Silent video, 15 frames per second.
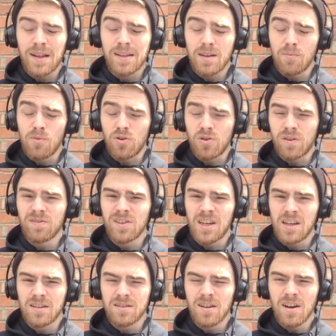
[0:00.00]
more of
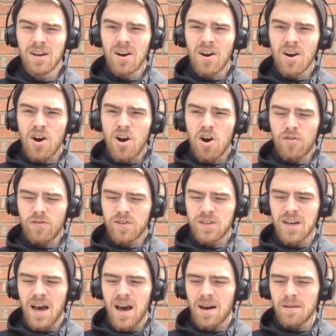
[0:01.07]
these over
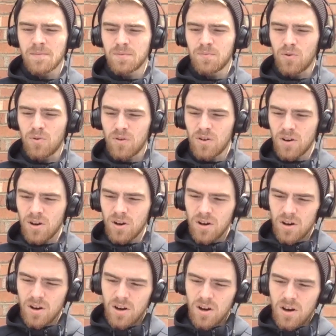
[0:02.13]
times. But
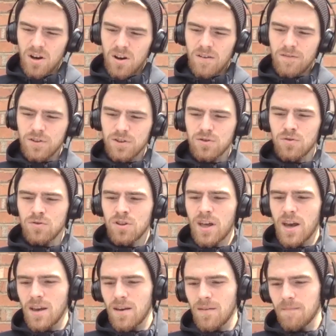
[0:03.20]
for
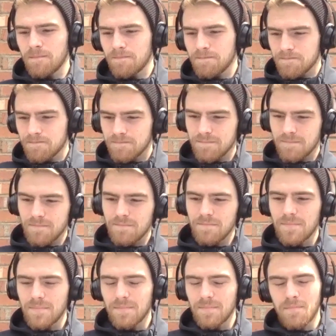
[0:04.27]
Sunday,
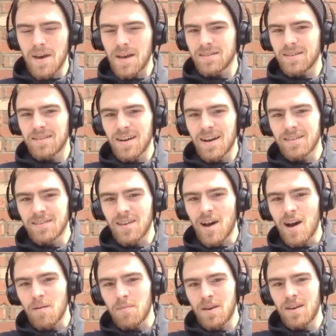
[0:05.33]
Merseyside
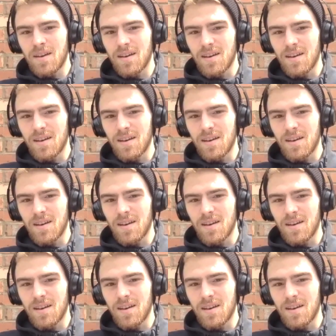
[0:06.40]
derby,